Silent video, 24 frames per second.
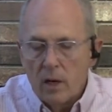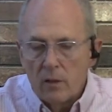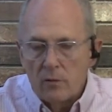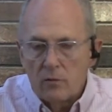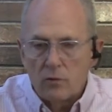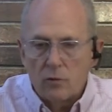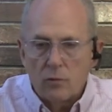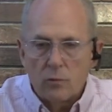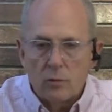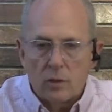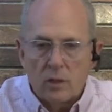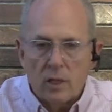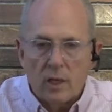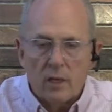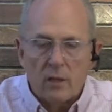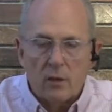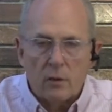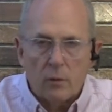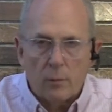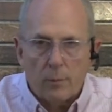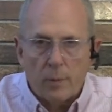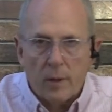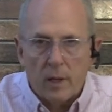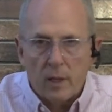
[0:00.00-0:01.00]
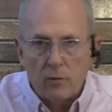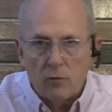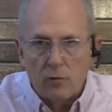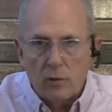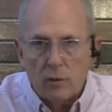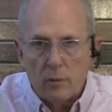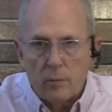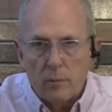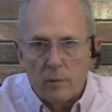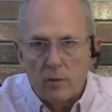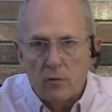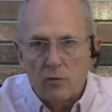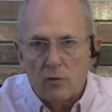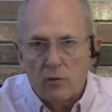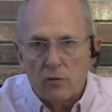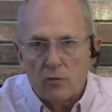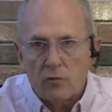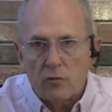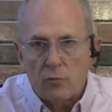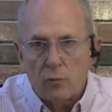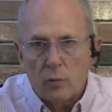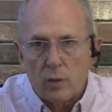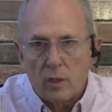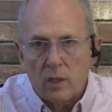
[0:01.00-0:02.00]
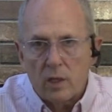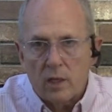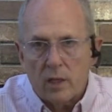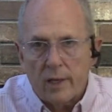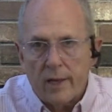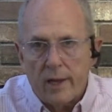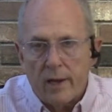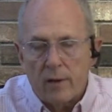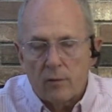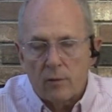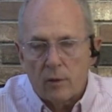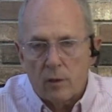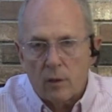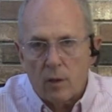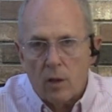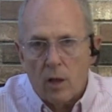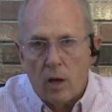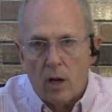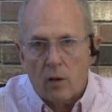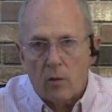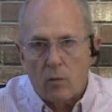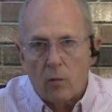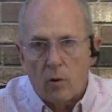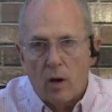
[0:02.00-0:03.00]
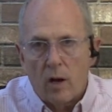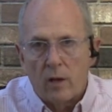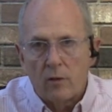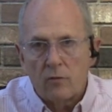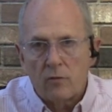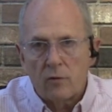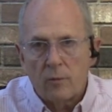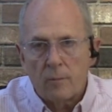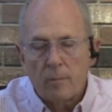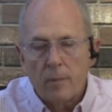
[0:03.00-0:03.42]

You would take your pendulum and just swing it counterclockwise.